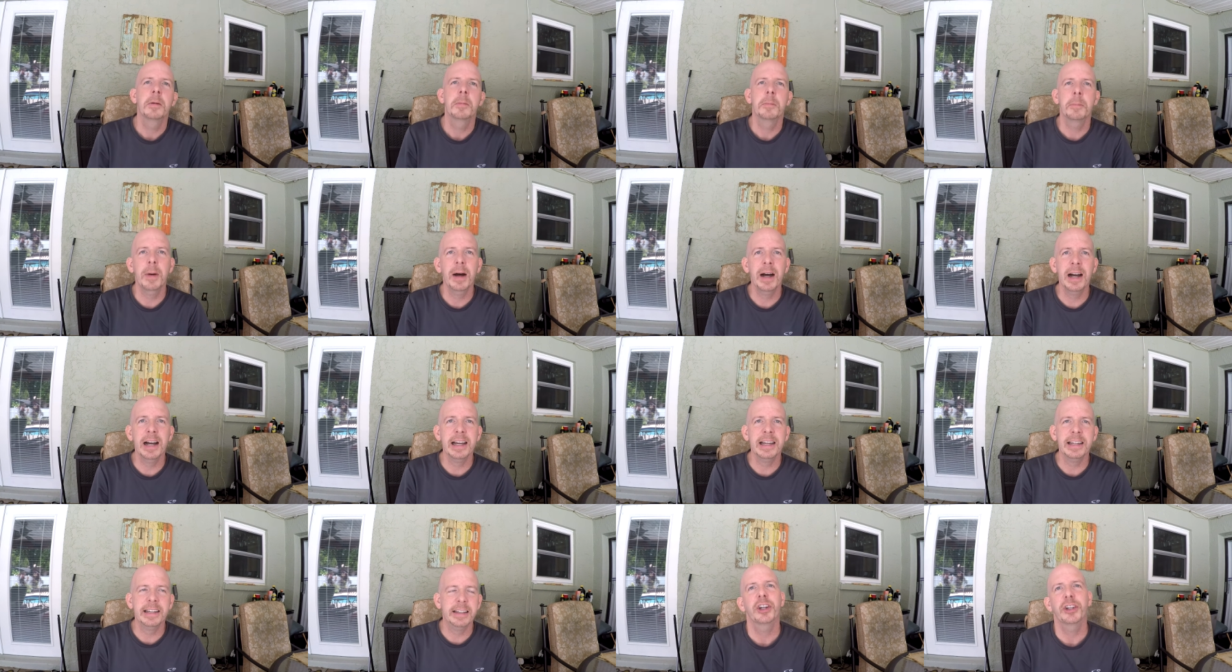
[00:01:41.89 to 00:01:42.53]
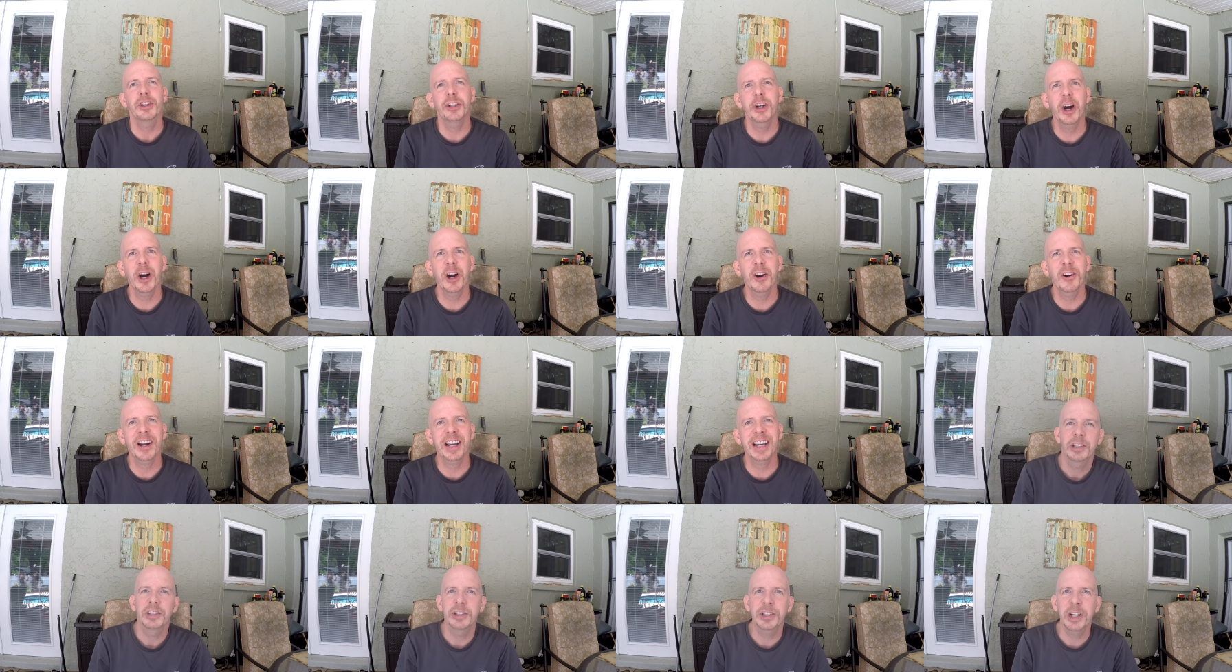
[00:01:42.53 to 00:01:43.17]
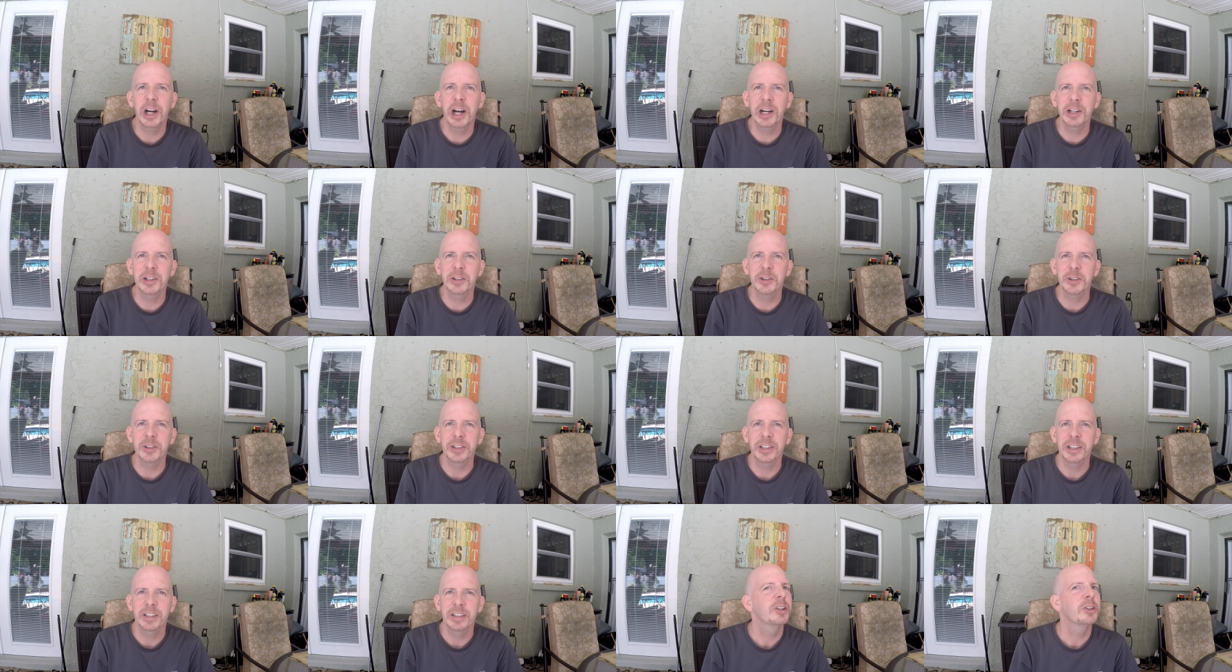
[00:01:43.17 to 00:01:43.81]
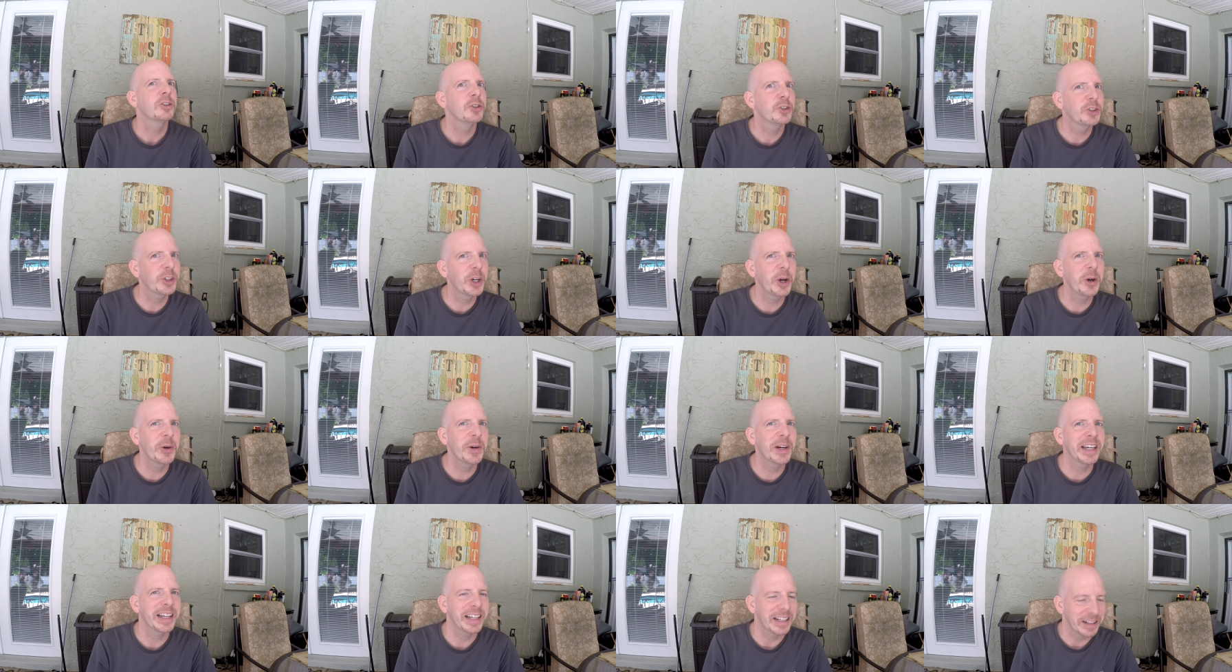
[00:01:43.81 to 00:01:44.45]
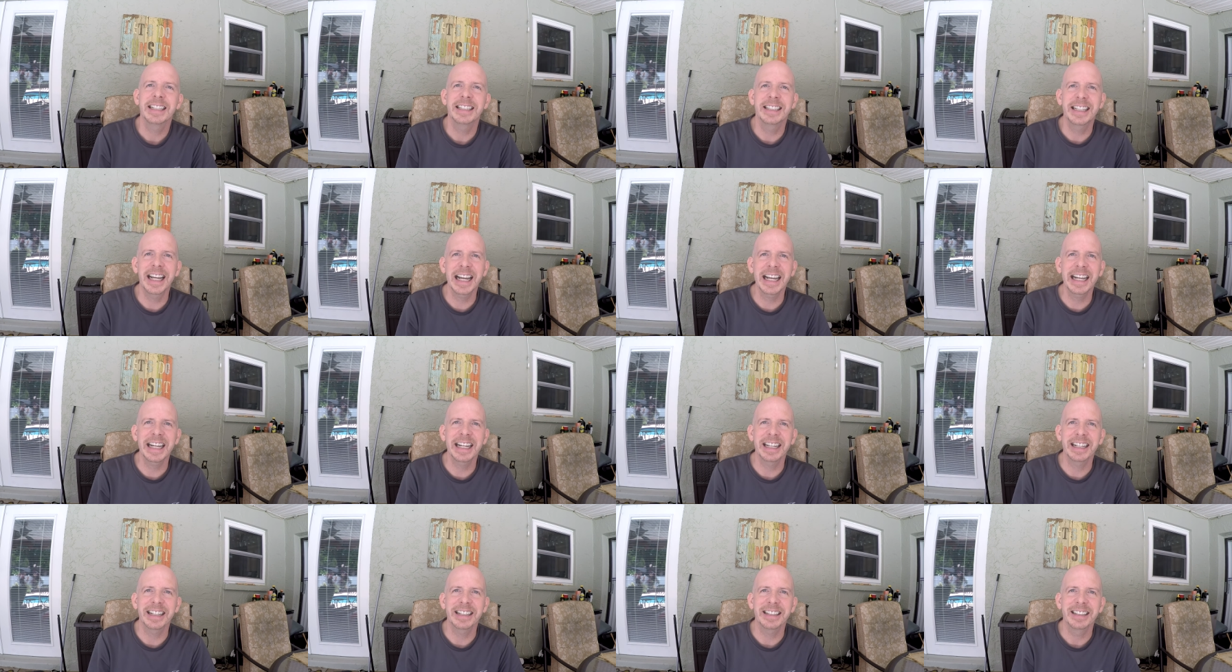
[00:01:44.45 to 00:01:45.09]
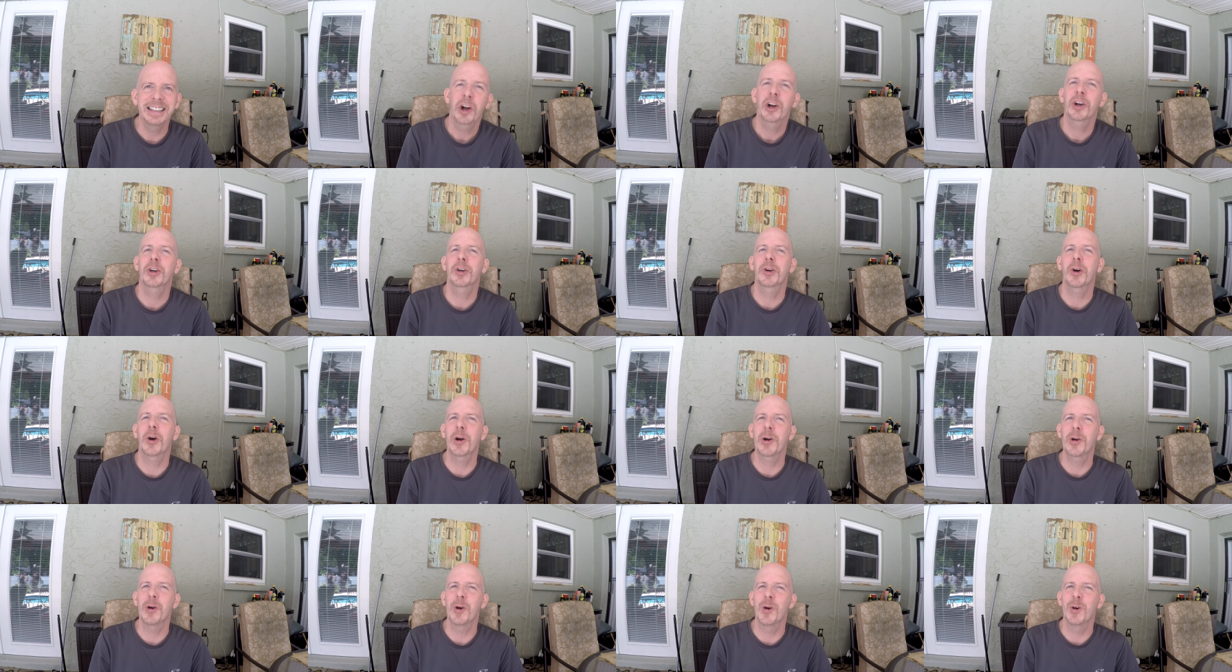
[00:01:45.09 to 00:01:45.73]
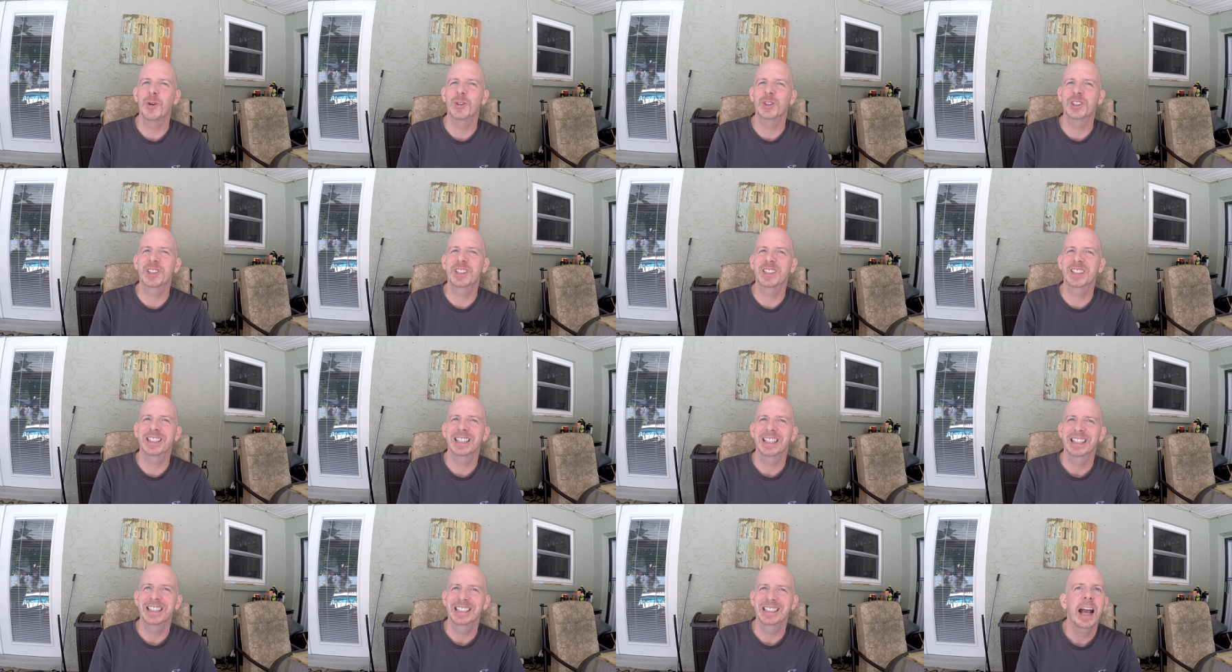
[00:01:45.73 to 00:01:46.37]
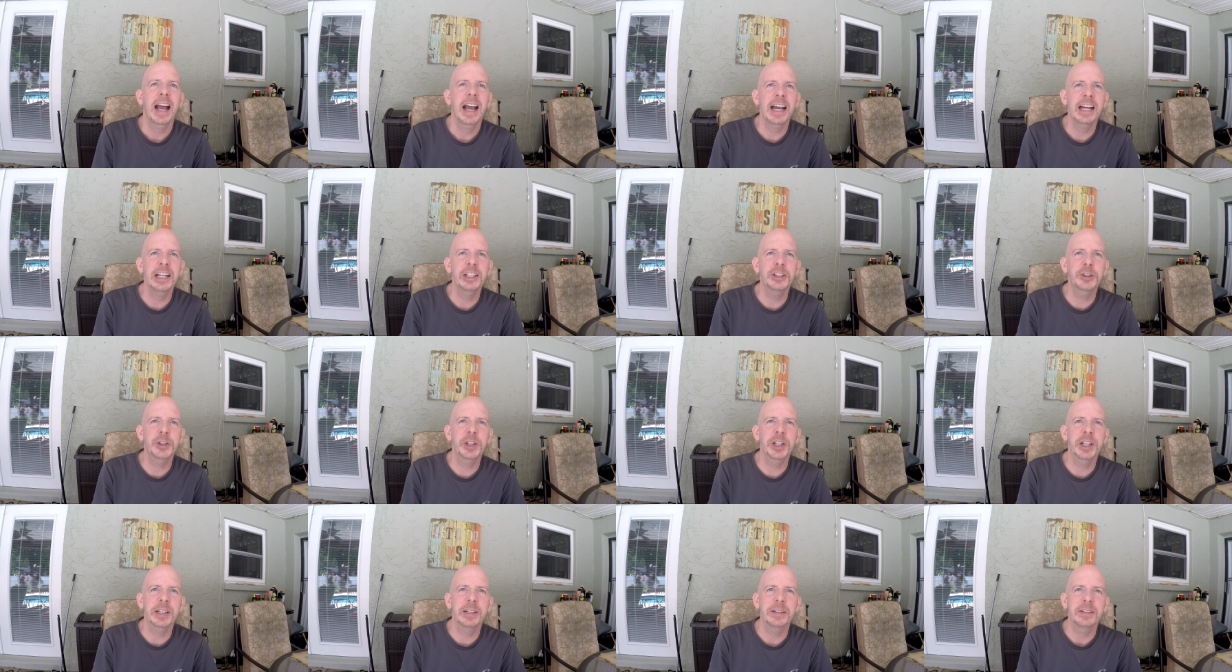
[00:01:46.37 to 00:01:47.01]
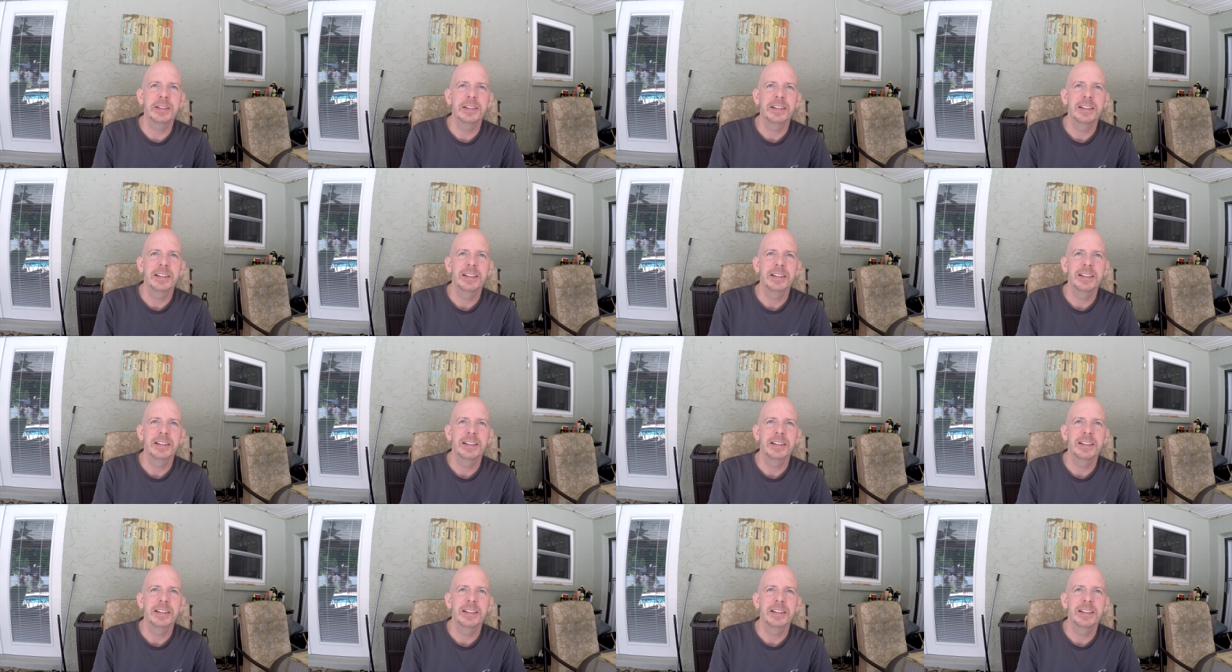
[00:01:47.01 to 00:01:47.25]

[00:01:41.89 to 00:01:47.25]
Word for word: Mike, Yari, Donald, Joey, Dan, Carlos, Adrian,